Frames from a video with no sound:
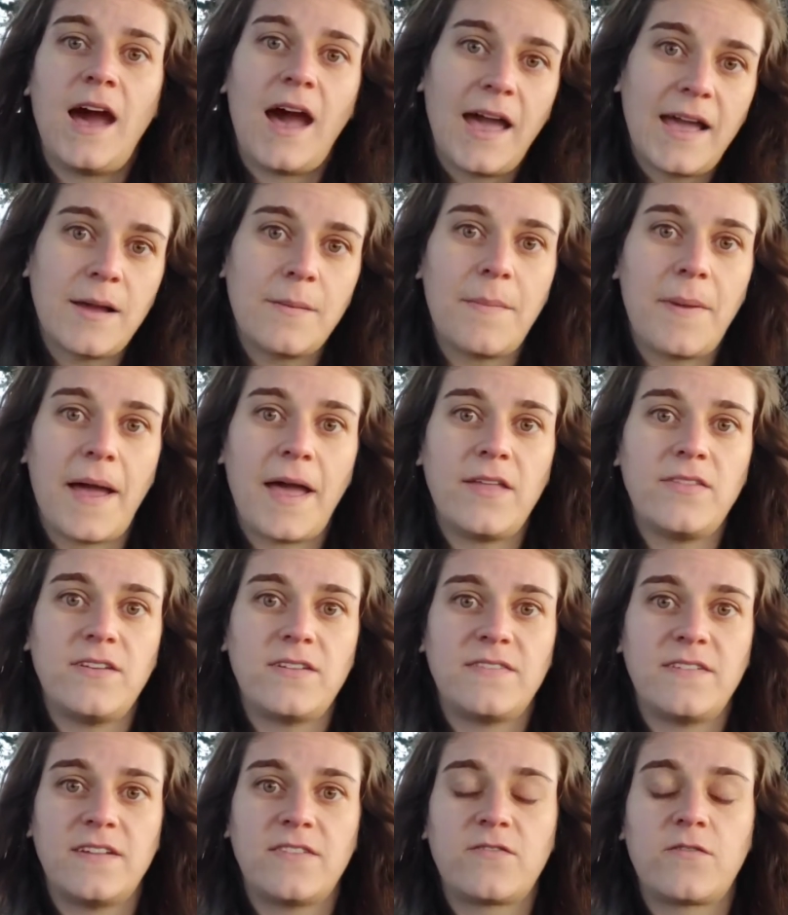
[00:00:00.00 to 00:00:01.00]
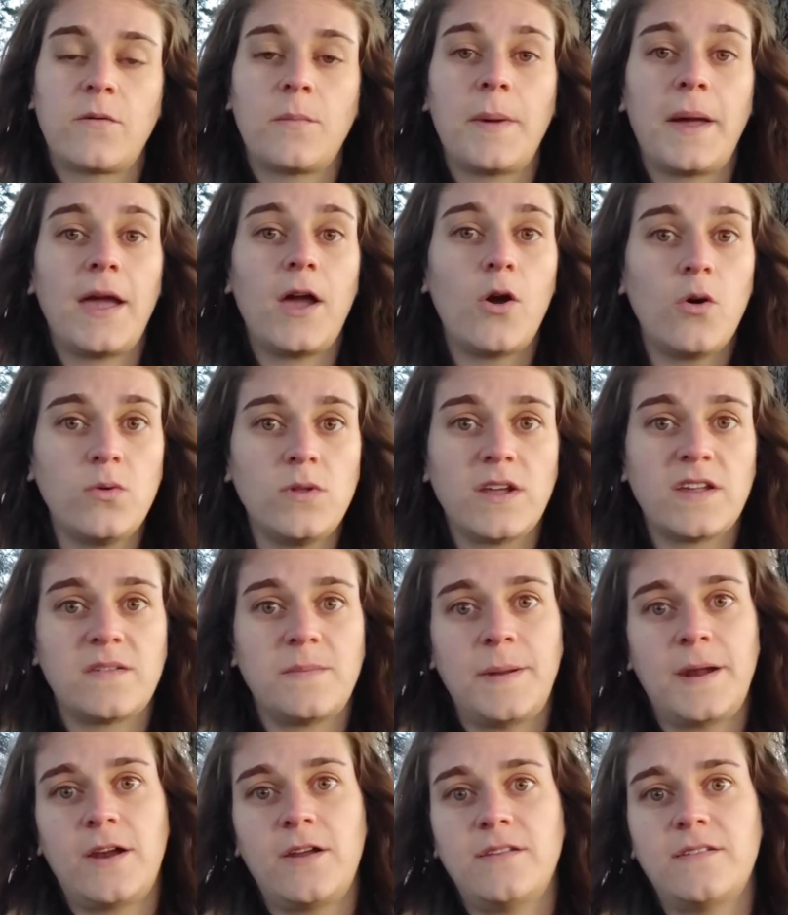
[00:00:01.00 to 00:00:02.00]
I compiled this list from my own
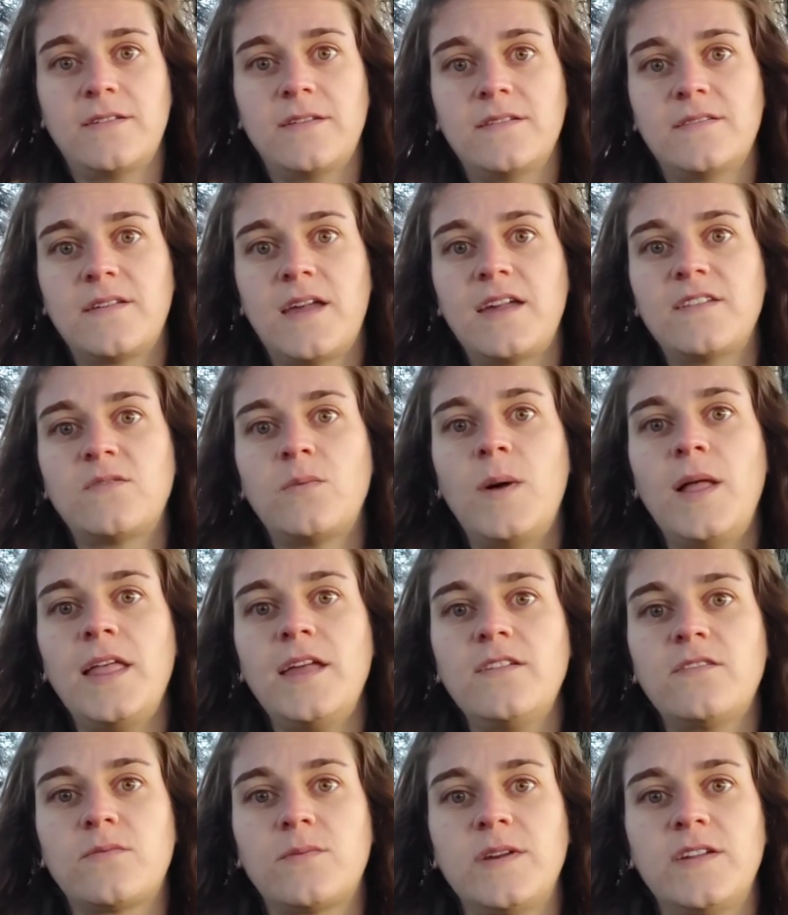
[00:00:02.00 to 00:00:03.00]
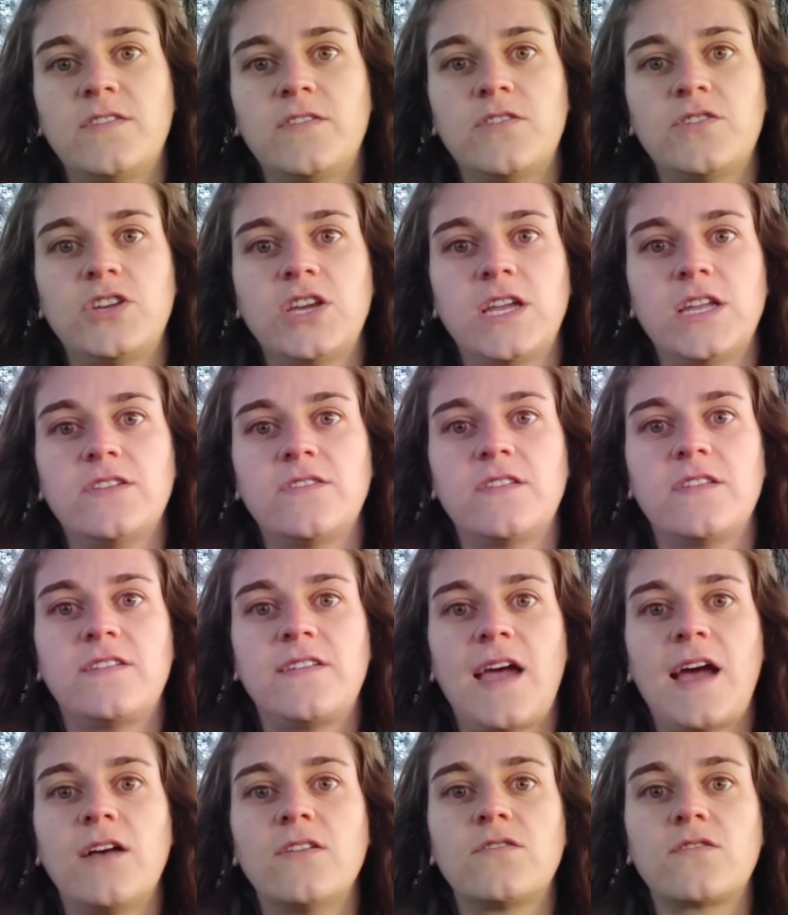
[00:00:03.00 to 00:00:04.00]
experiences as well as research into the
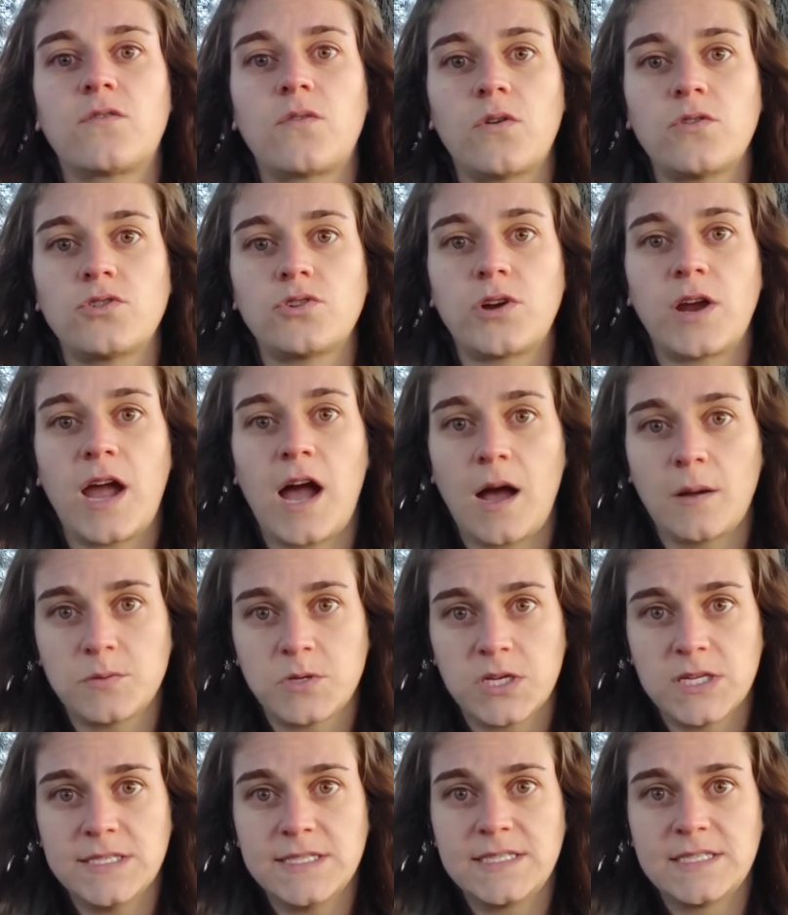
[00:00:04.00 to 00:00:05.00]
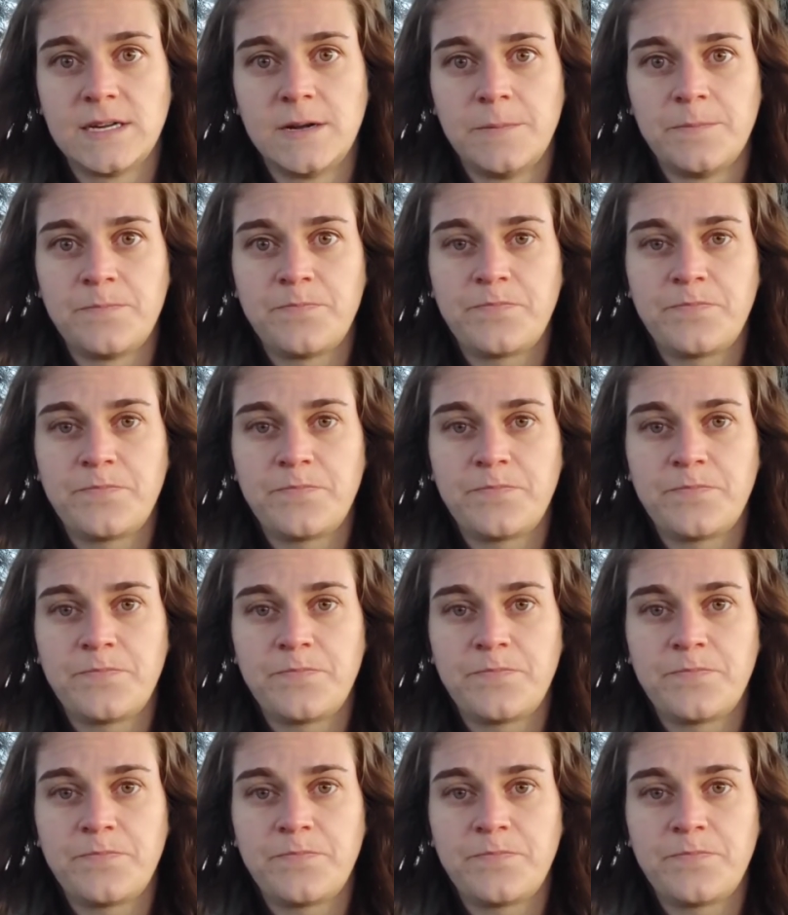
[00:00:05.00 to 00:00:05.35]
town's grocery options.